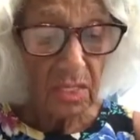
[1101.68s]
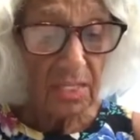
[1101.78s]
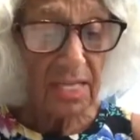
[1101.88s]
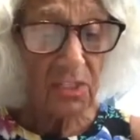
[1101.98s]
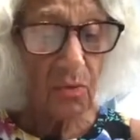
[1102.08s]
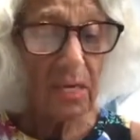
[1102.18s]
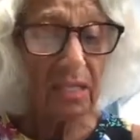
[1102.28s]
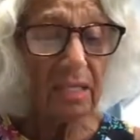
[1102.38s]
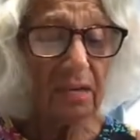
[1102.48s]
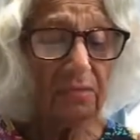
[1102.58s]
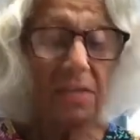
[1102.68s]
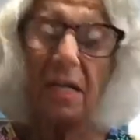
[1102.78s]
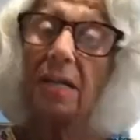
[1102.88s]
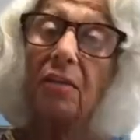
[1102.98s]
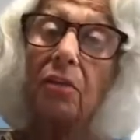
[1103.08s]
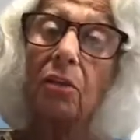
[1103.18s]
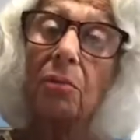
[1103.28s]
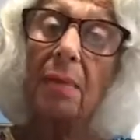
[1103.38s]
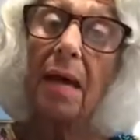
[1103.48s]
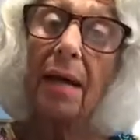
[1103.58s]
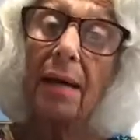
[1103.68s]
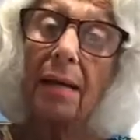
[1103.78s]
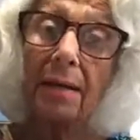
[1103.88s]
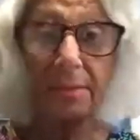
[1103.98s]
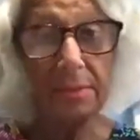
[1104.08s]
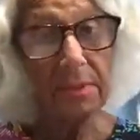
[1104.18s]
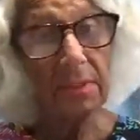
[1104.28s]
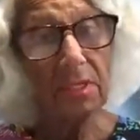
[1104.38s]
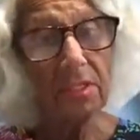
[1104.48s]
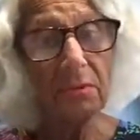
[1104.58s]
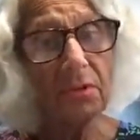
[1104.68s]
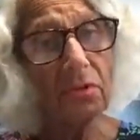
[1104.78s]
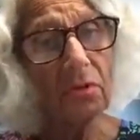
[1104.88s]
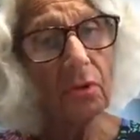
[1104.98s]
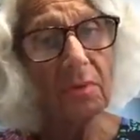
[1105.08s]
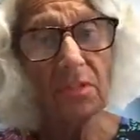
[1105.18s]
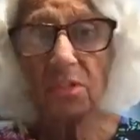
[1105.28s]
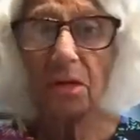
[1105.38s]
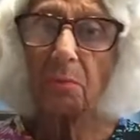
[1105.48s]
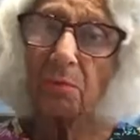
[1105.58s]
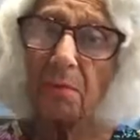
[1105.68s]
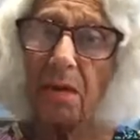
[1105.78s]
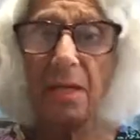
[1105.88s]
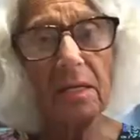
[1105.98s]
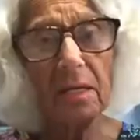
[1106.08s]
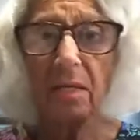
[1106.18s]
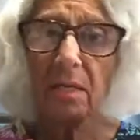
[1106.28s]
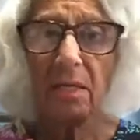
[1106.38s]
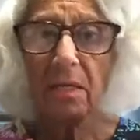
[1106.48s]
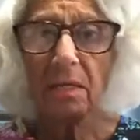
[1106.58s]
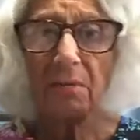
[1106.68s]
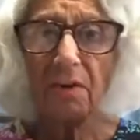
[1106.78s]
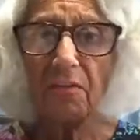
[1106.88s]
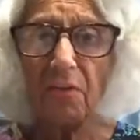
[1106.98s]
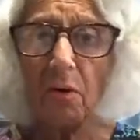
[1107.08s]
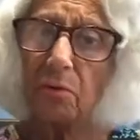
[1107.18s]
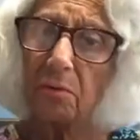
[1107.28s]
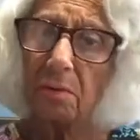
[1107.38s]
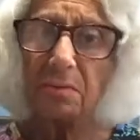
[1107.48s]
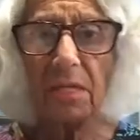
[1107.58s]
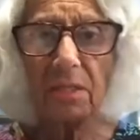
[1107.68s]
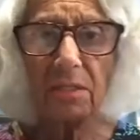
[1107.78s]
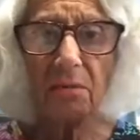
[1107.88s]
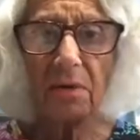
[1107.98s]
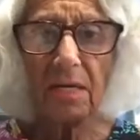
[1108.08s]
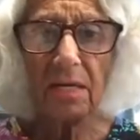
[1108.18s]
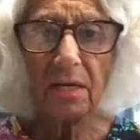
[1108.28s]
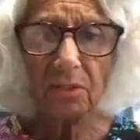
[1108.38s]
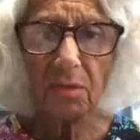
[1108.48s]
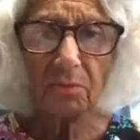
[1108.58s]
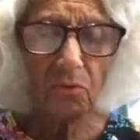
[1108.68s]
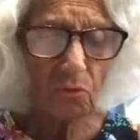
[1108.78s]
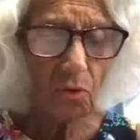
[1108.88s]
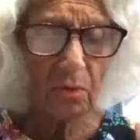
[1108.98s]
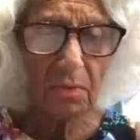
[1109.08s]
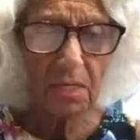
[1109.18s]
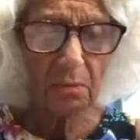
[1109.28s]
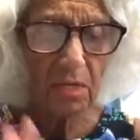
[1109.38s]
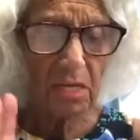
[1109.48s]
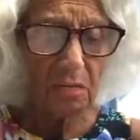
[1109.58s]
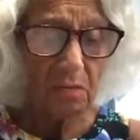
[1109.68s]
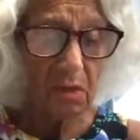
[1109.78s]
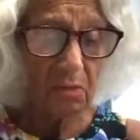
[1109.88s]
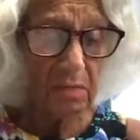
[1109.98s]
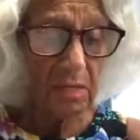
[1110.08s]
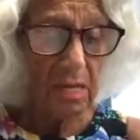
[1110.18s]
That's when I left and I never looked back. Something is all messed up with my phone. I'm telling you right now, something's wrong, but I'm going to keep going.